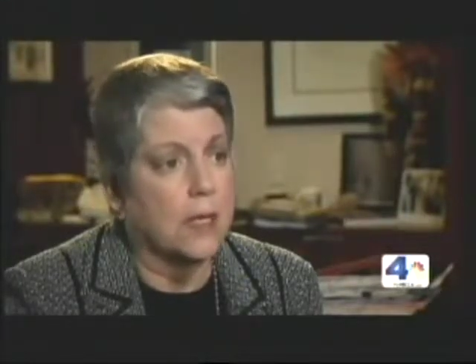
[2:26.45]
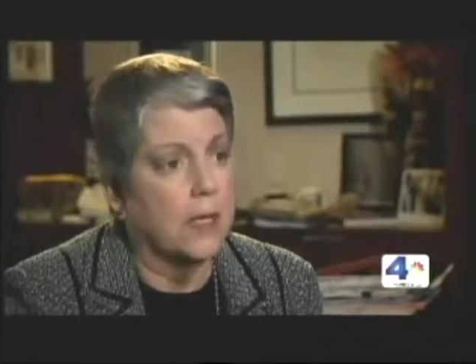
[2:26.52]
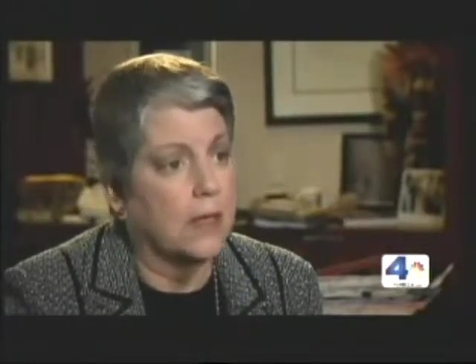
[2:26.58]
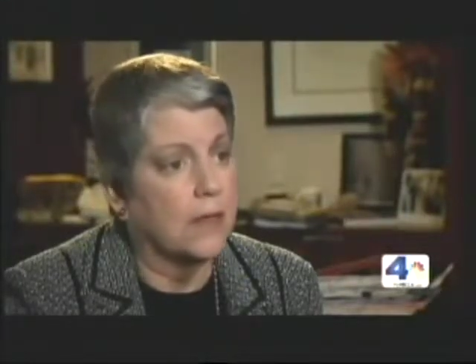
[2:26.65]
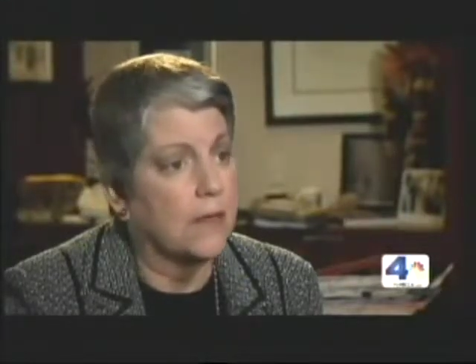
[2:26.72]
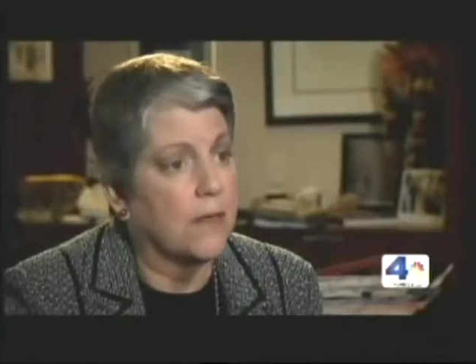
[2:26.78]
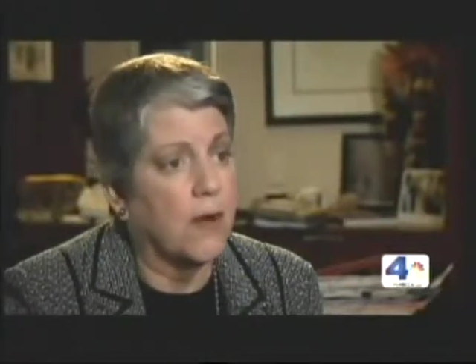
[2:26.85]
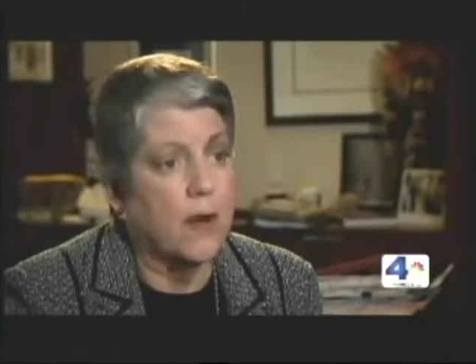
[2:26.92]

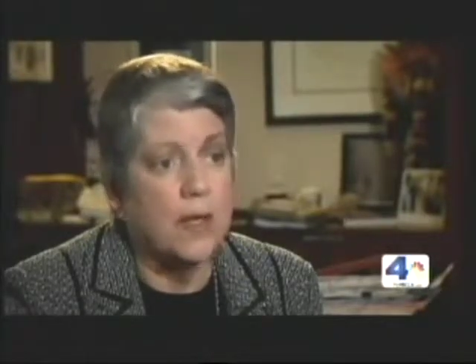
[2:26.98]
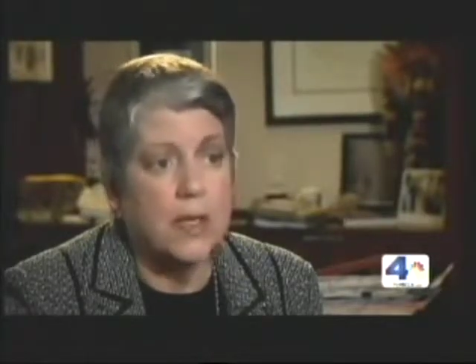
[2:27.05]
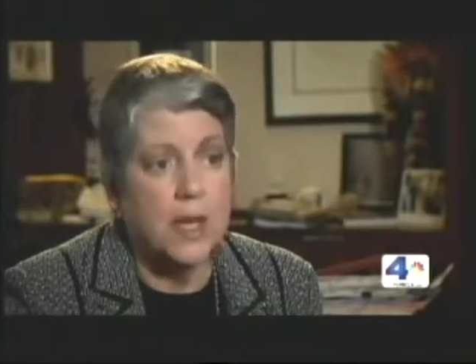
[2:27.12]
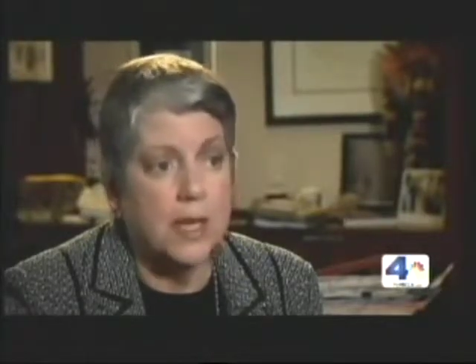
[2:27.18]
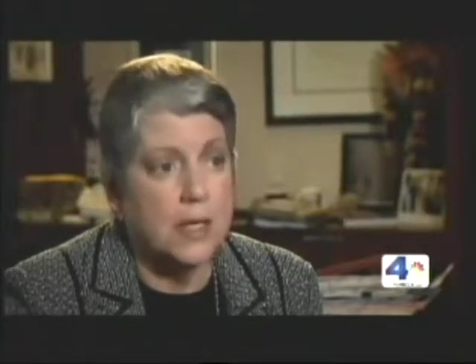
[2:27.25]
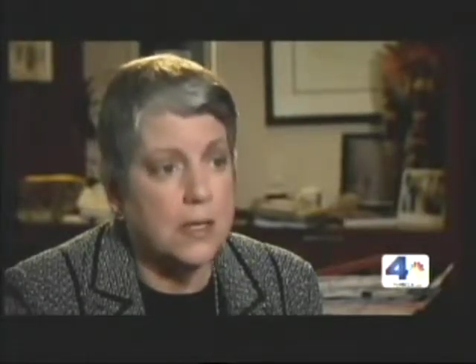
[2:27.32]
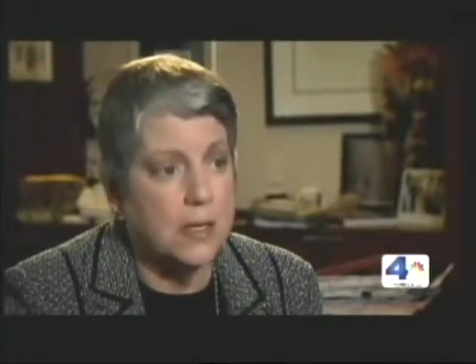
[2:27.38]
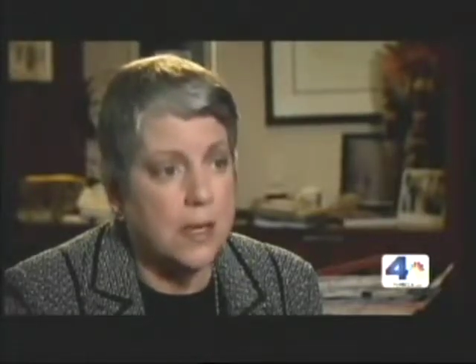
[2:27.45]
right, as
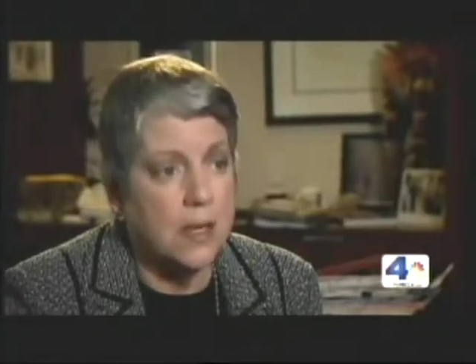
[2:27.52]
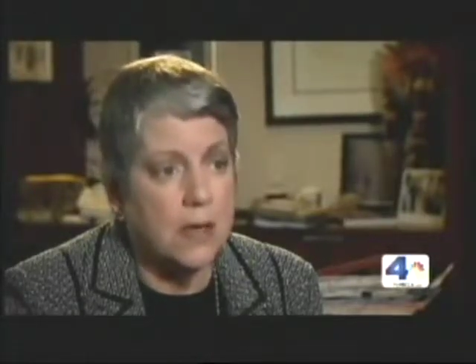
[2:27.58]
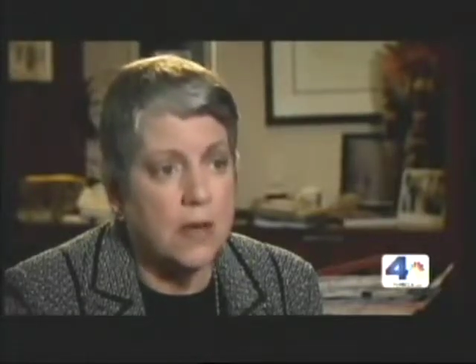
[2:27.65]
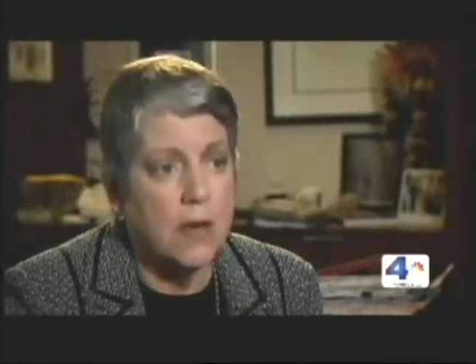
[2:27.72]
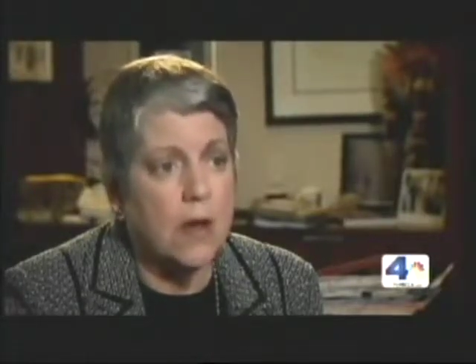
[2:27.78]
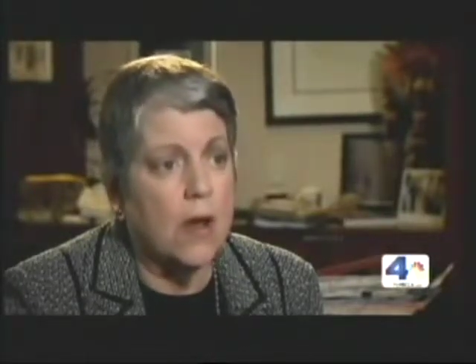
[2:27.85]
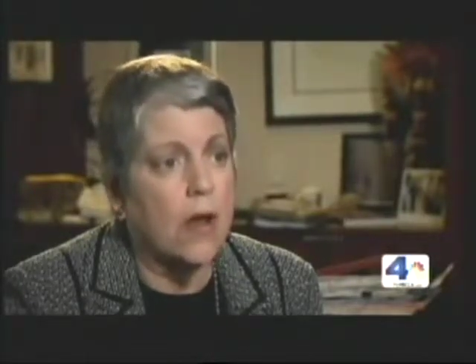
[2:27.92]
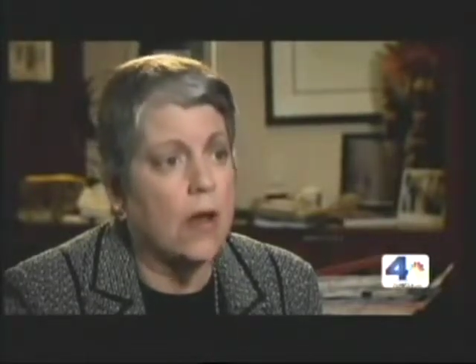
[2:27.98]
far as I can
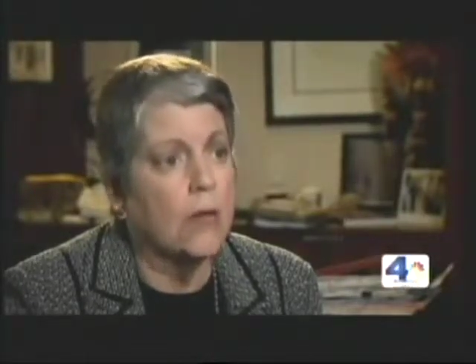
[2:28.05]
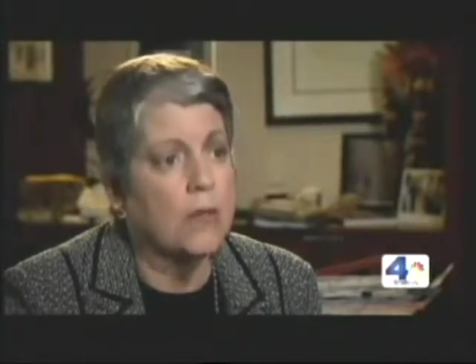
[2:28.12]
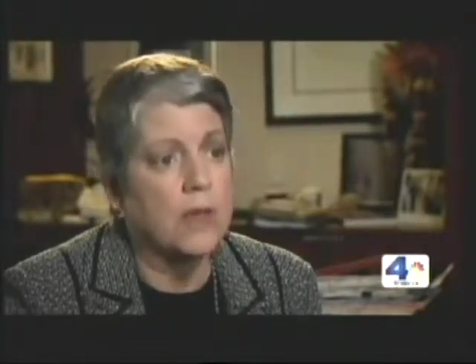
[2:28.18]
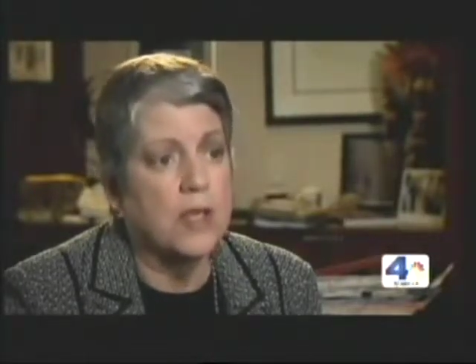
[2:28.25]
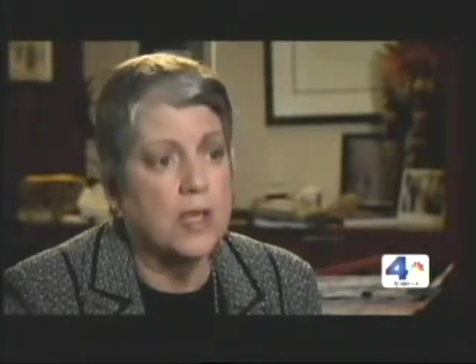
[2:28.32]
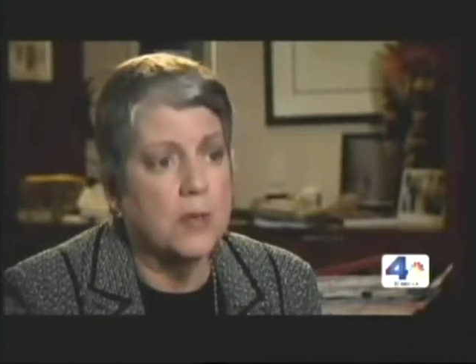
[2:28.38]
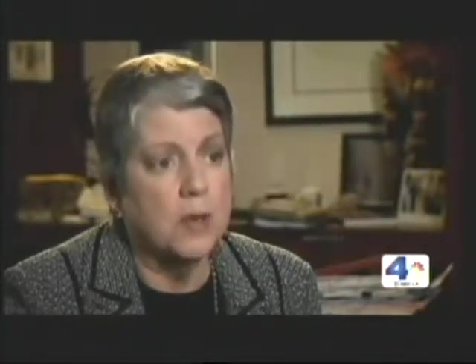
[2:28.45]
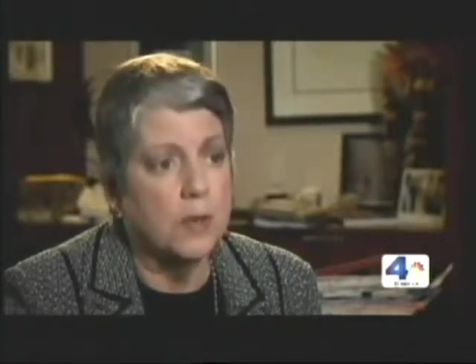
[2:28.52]
tell,
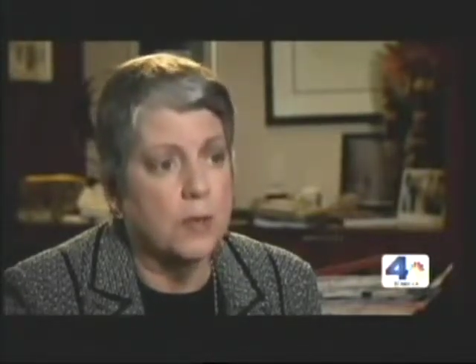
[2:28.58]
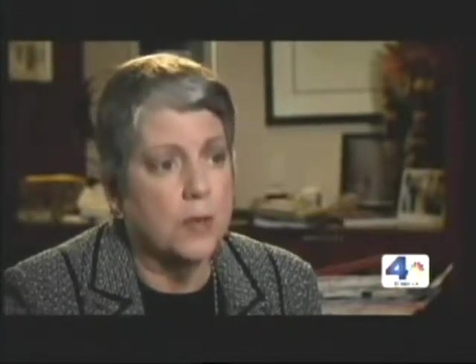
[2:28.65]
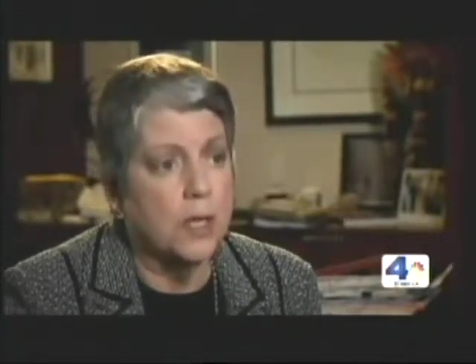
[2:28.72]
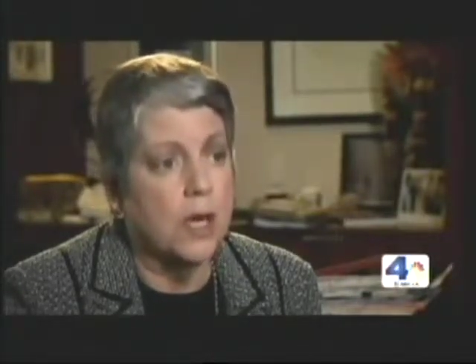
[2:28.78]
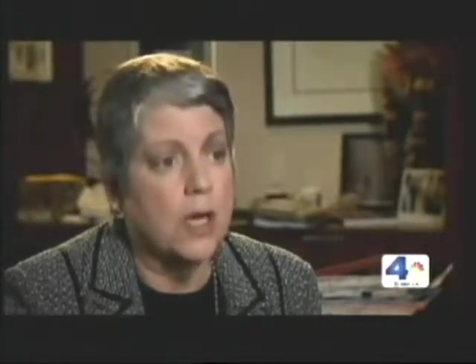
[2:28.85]
all reasonable